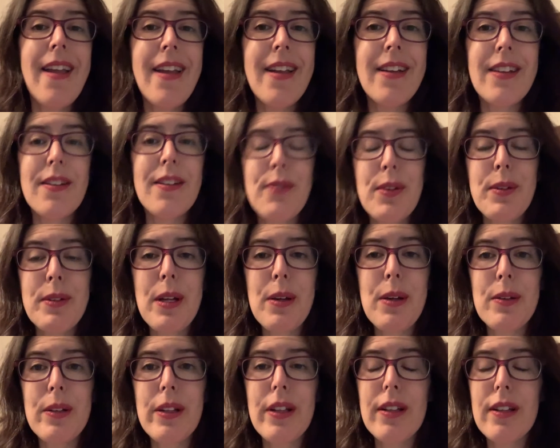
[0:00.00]
And I found
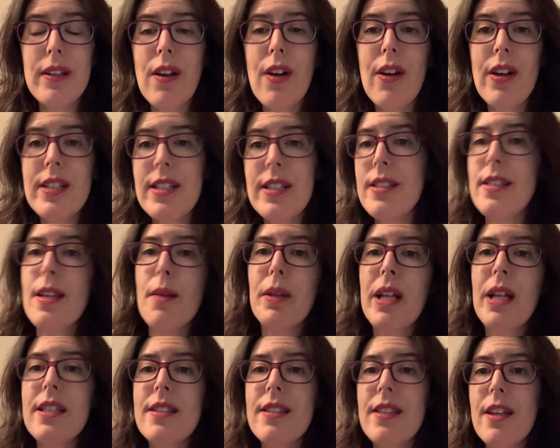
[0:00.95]
out that on Disney
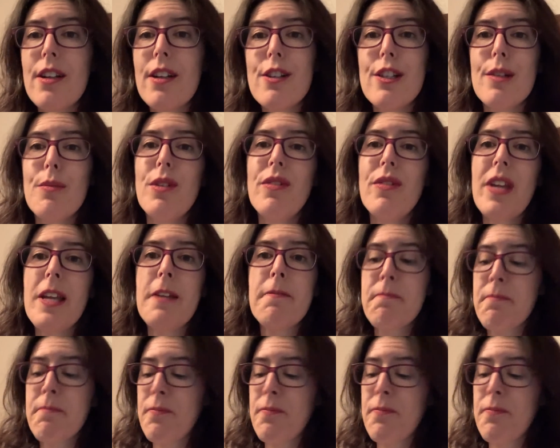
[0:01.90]
Plus, there's a movie.